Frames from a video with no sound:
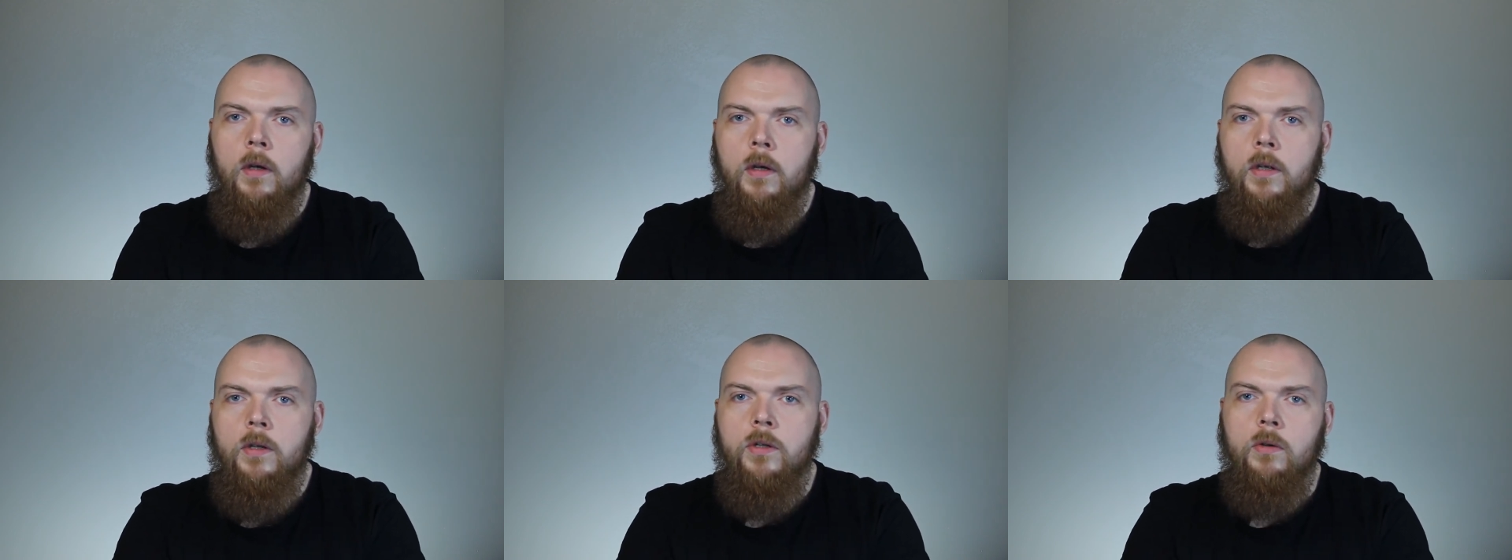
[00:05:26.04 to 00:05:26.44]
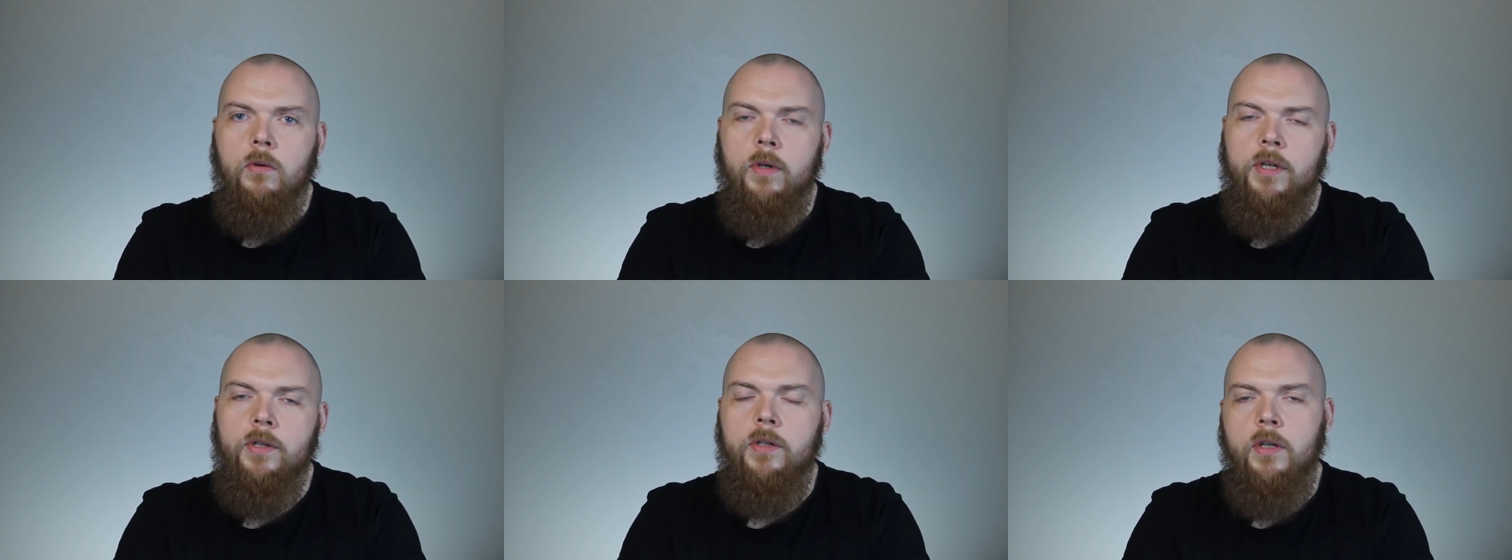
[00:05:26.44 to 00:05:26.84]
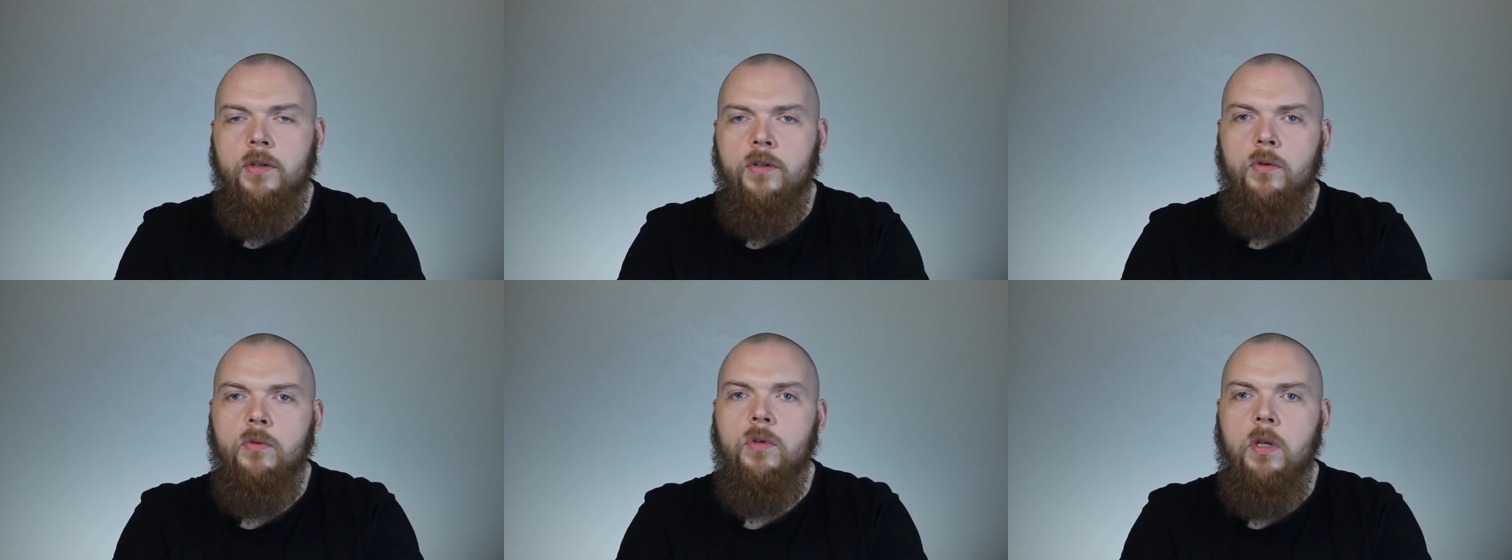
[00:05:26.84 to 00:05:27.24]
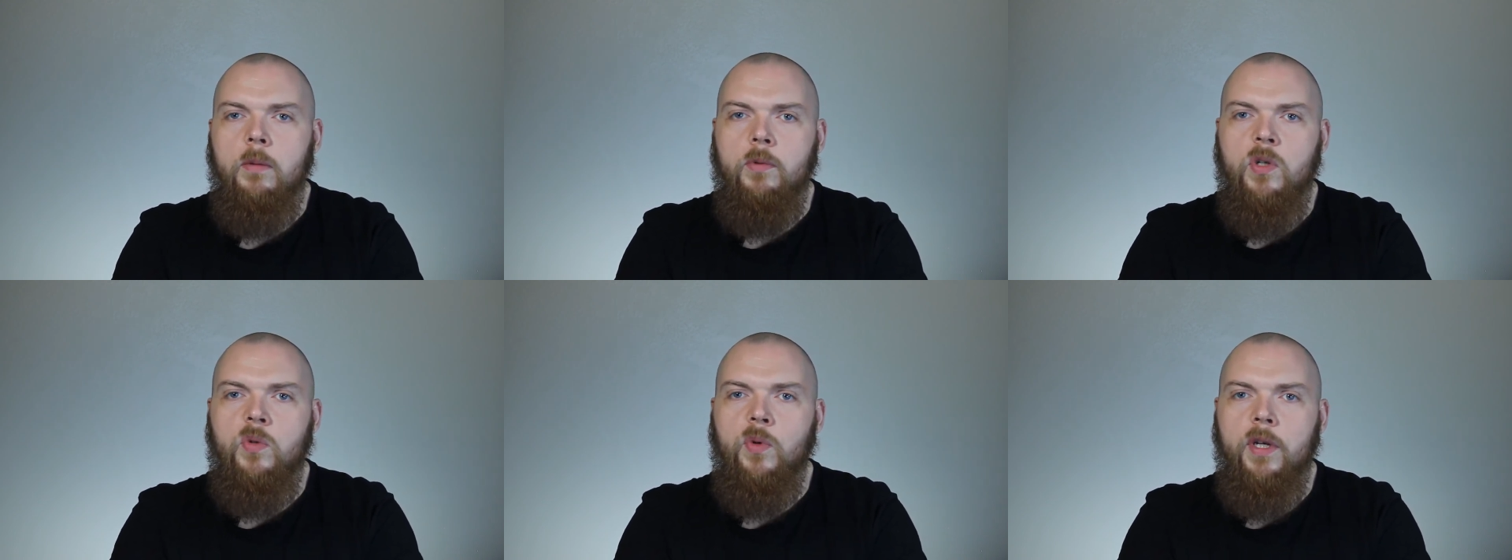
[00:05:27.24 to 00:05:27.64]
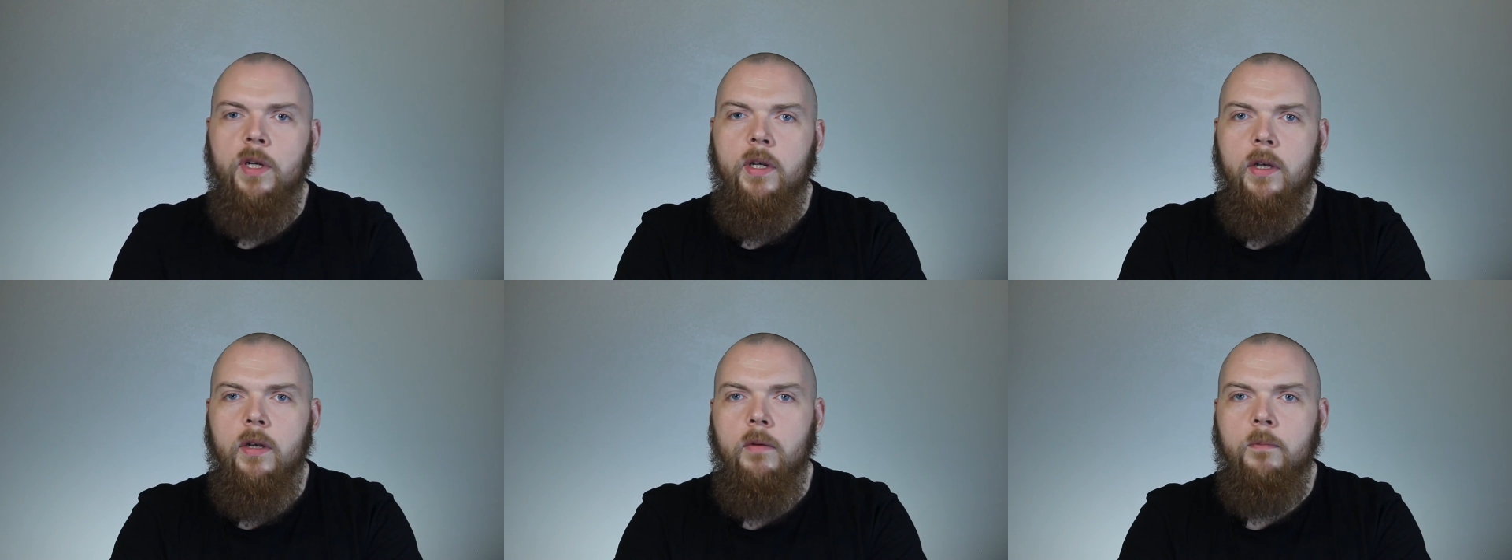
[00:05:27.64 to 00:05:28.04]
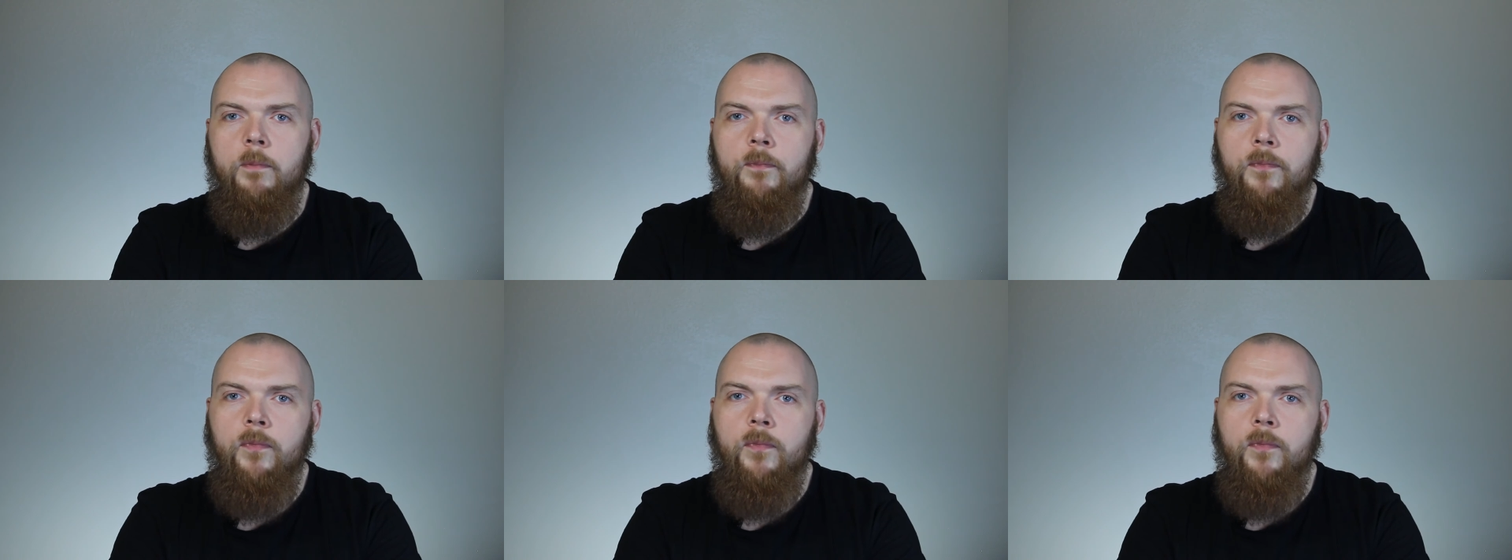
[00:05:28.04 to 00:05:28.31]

So it's usually between